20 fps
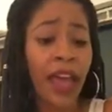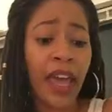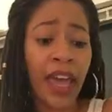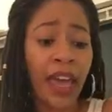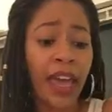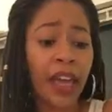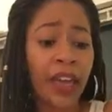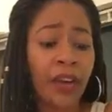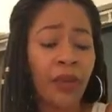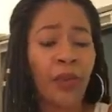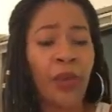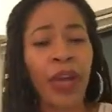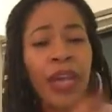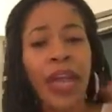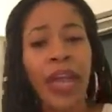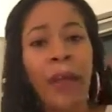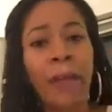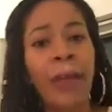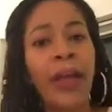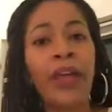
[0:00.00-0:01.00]
and we
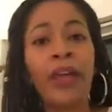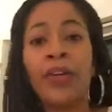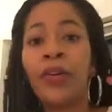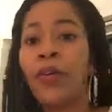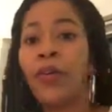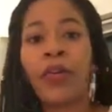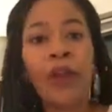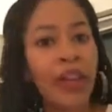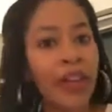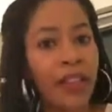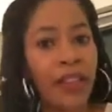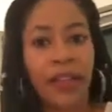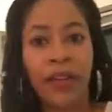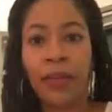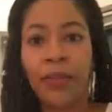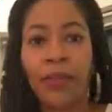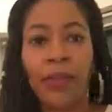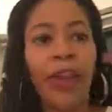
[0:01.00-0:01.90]
keep ignoring them.